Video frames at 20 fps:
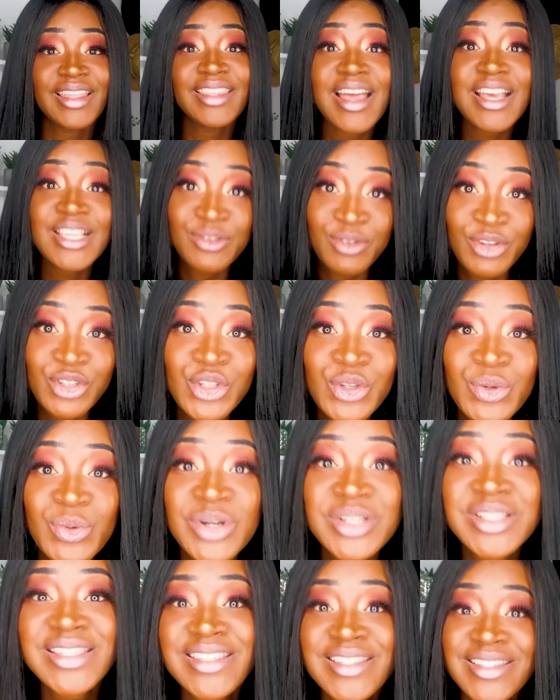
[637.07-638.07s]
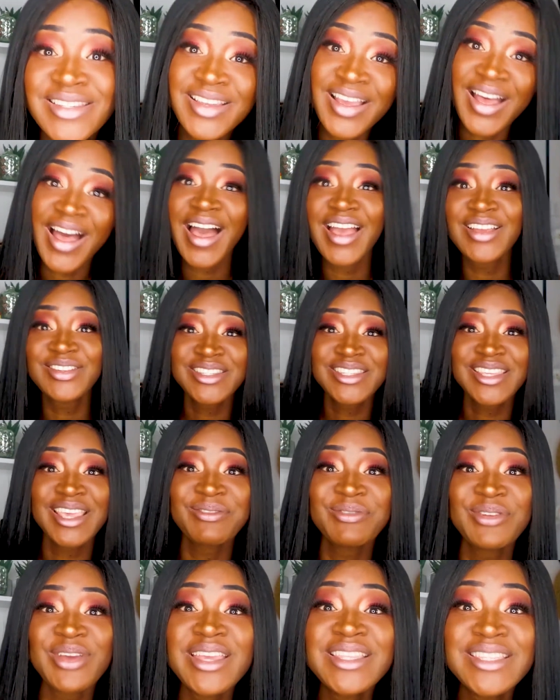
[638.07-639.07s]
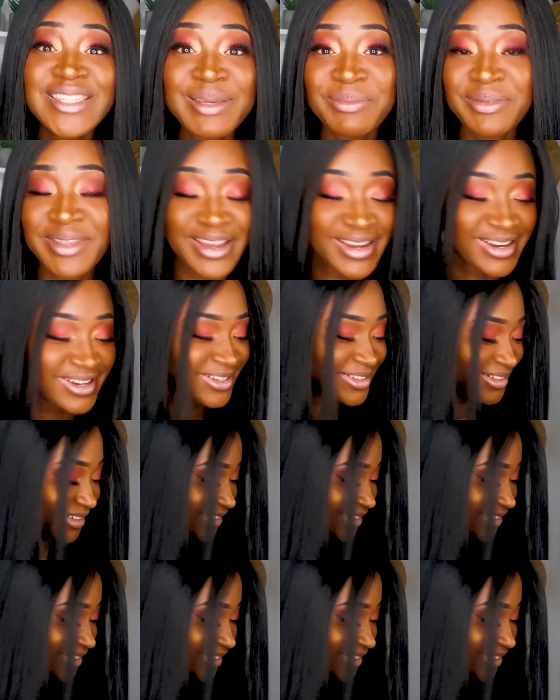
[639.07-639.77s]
That's what you want. I just gave you a tip there.